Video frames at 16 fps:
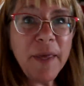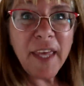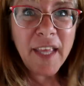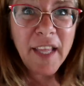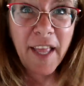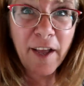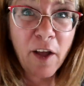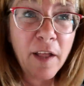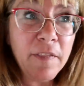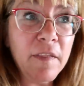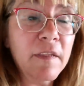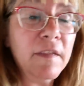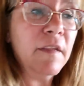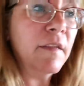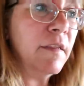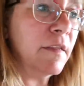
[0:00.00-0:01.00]
me like
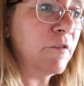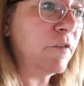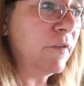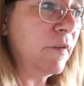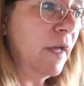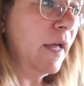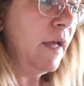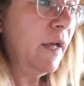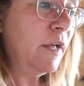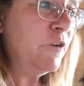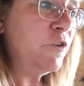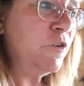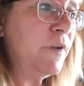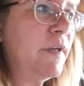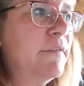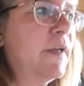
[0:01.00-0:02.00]
on
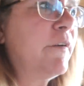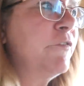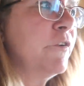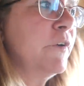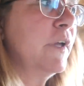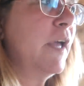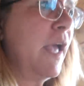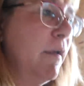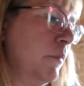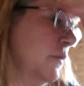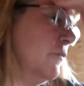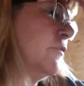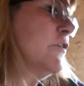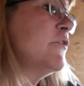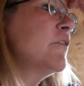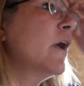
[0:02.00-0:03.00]
two days after he came the
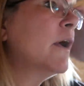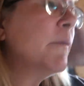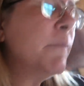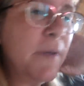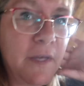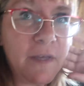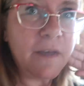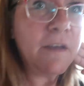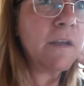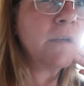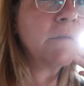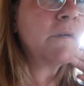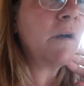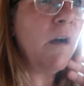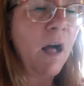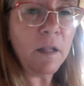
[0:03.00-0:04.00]
first time he
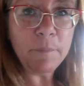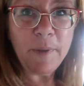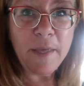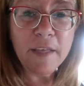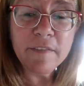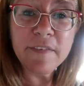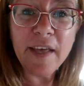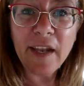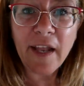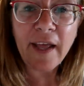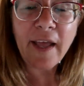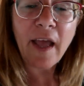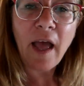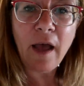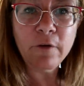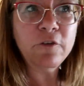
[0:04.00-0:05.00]
called me and said like
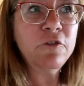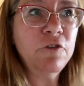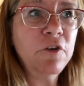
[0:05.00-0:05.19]
how's